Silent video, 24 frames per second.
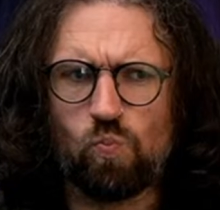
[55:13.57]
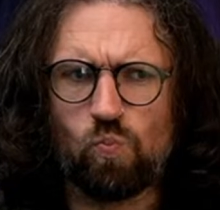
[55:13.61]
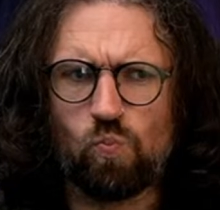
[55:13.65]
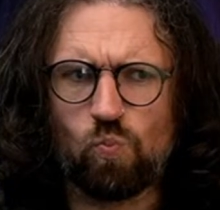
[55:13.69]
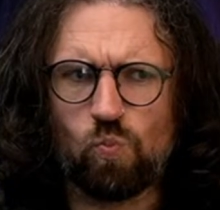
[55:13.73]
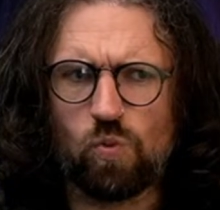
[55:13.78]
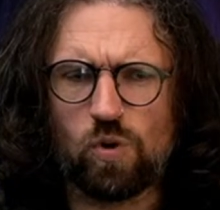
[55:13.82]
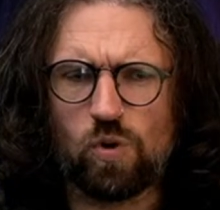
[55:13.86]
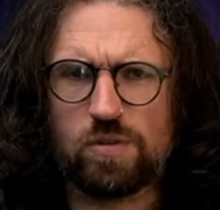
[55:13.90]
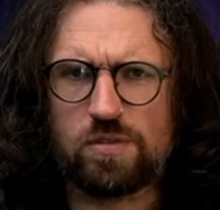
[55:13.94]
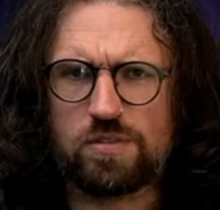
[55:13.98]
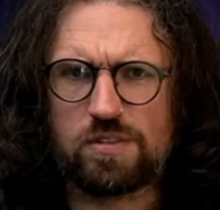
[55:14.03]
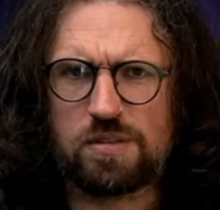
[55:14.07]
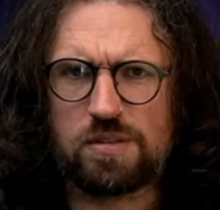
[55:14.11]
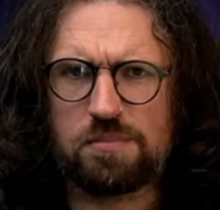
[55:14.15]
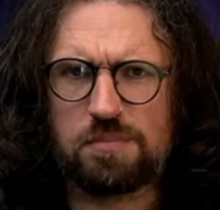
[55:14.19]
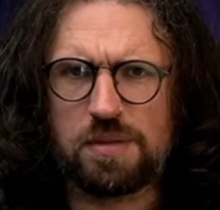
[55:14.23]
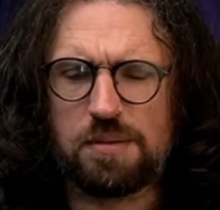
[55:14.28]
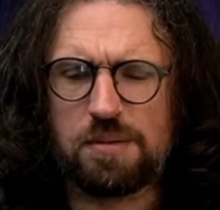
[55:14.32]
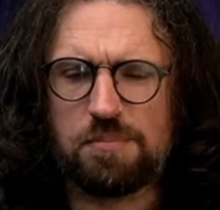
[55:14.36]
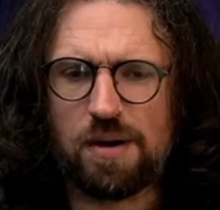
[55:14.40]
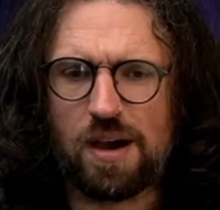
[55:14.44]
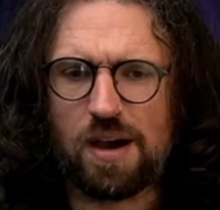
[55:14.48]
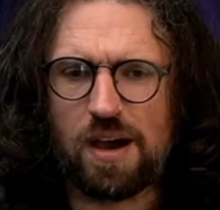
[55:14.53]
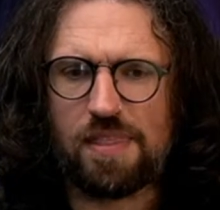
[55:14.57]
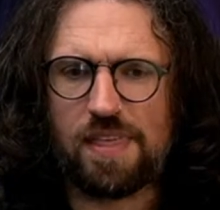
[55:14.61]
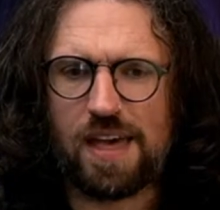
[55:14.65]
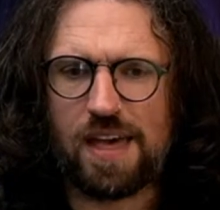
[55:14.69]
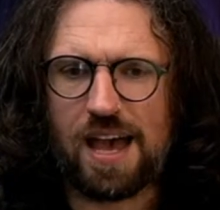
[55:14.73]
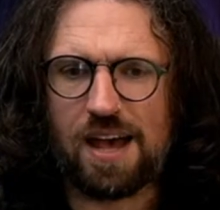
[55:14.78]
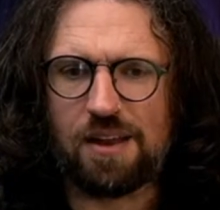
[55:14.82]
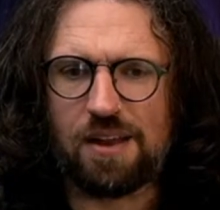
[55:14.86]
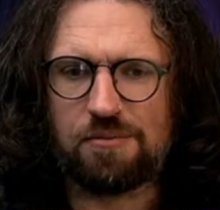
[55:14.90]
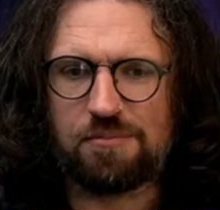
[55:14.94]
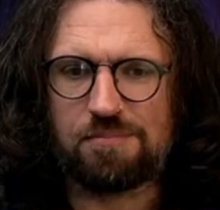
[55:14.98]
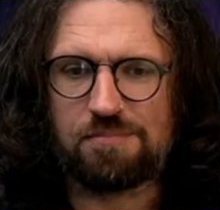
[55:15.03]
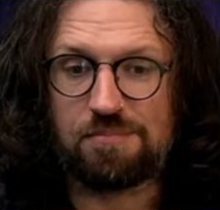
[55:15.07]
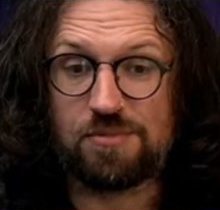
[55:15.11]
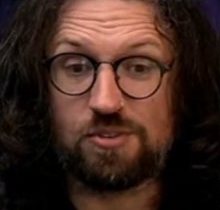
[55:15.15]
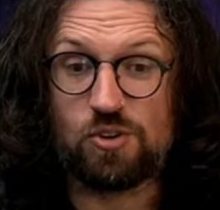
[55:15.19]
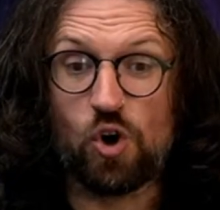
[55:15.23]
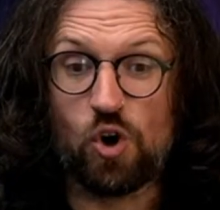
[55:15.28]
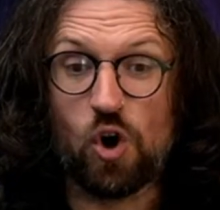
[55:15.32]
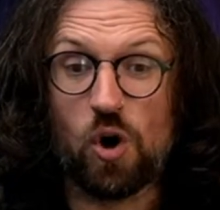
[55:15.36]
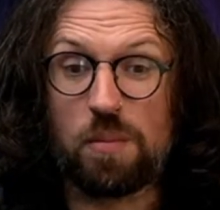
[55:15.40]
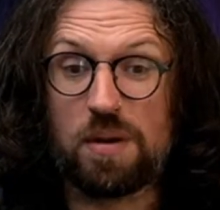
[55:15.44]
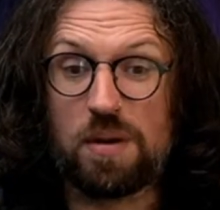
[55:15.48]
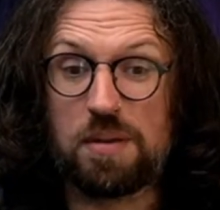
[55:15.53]
What do you mean by that?
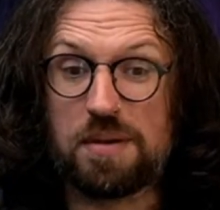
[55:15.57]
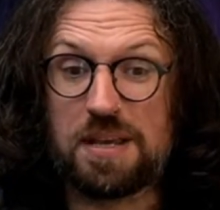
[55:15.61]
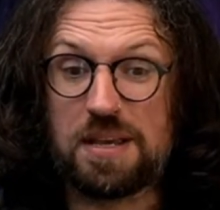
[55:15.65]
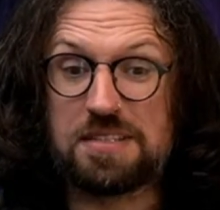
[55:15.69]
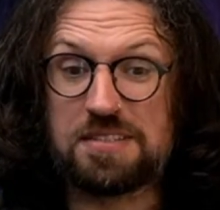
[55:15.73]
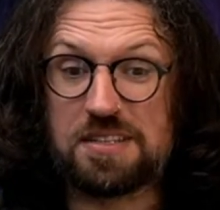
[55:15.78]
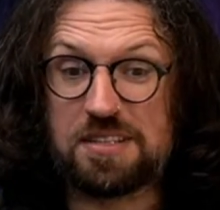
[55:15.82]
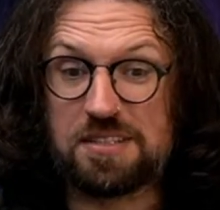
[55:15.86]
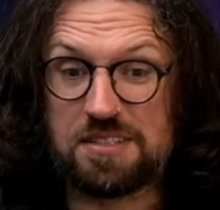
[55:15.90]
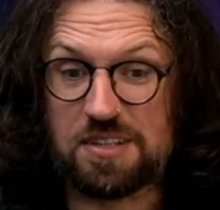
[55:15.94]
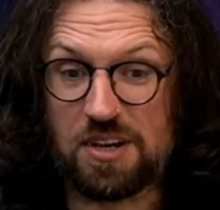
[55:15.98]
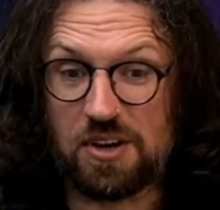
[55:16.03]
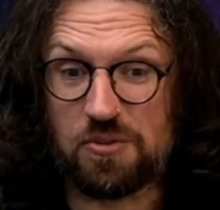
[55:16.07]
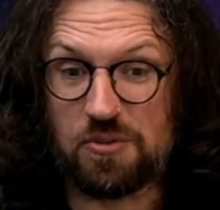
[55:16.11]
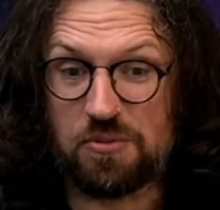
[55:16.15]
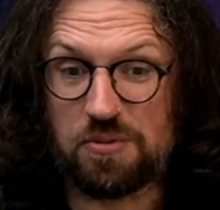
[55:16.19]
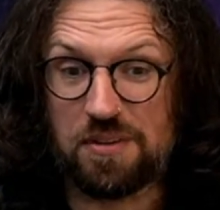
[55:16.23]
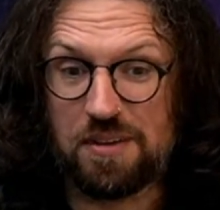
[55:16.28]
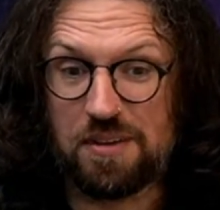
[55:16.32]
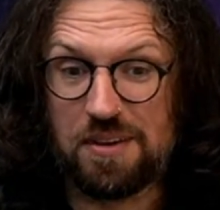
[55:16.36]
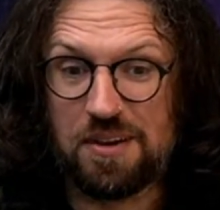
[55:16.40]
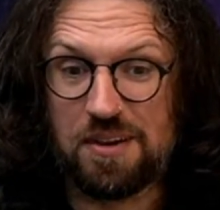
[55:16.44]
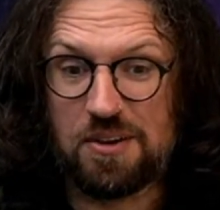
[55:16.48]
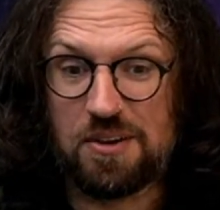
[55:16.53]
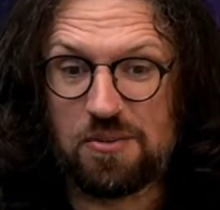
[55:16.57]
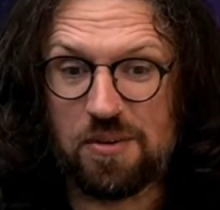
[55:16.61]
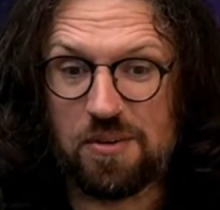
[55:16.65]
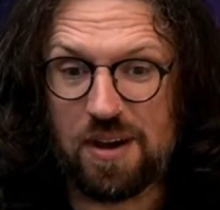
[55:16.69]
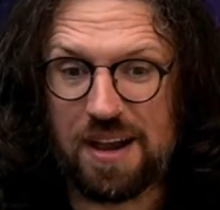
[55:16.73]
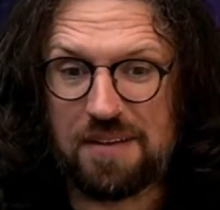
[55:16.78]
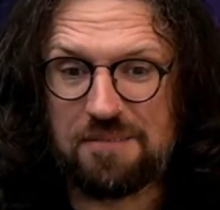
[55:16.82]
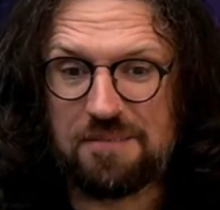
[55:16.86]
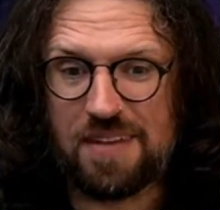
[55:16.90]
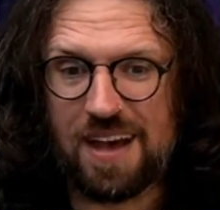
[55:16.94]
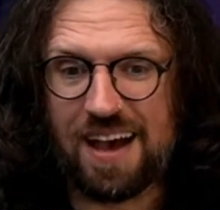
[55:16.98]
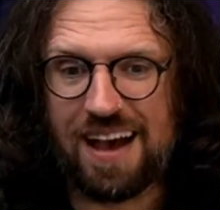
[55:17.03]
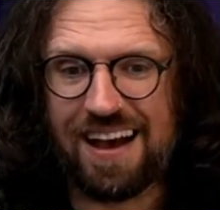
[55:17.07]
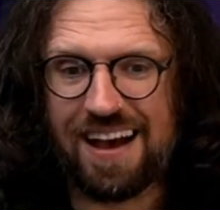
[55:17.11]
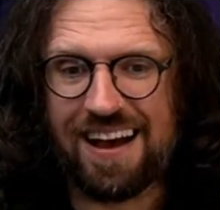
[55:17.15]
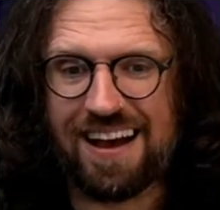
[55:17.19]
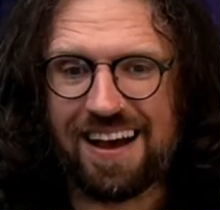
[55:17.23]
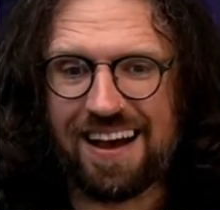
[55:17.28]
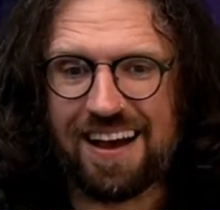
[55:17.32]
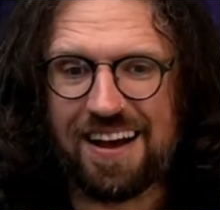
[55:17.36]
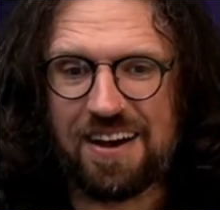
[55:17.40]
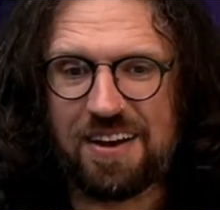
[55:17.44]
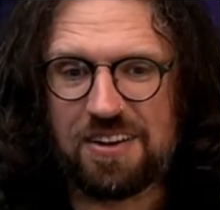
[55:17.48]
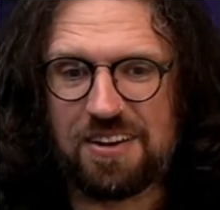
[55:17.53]
Normally means a tone, right?
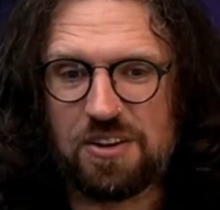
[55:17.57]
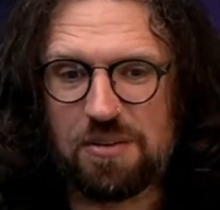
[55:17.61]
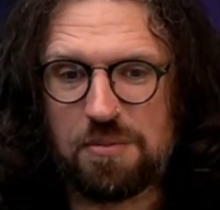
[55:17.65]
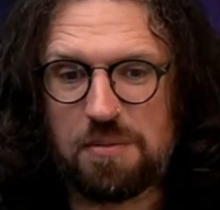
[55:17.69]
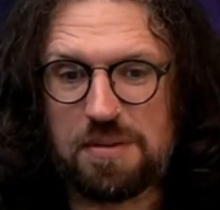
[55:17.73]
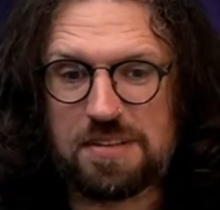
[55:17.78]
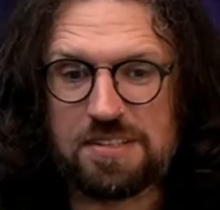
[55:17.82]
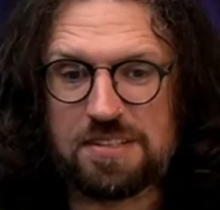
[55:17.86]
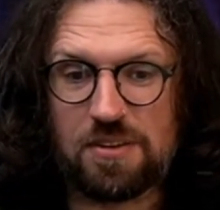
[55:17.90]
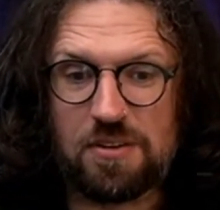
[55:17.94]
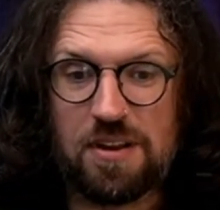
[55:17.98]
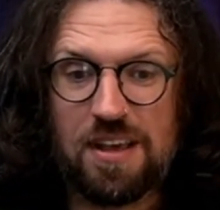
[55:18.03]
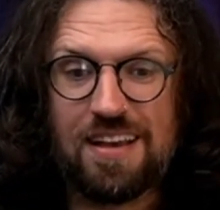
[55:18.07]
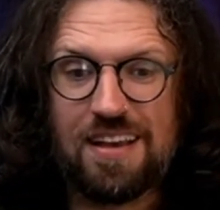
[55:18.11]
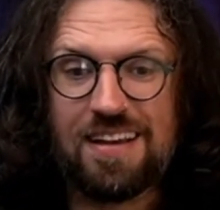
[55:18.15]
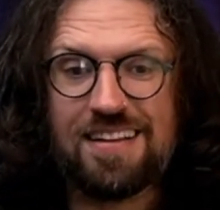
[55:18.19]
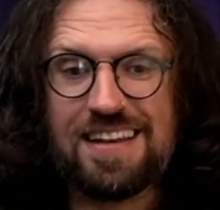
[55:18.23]
Normally means tone.